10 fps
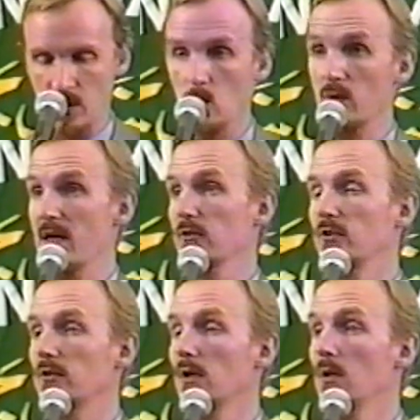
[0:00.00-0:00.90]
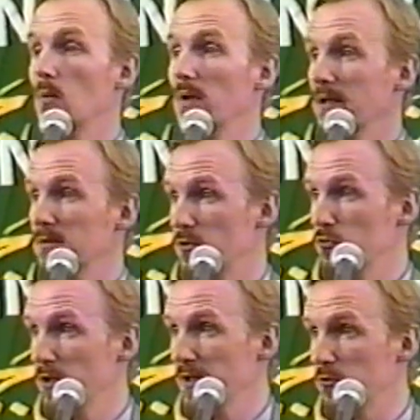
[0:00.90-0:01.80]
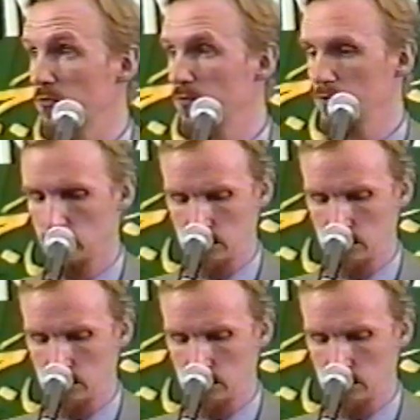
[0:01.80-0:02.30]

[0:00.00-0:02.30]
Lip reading: Without it, we're likely to run out of fuel.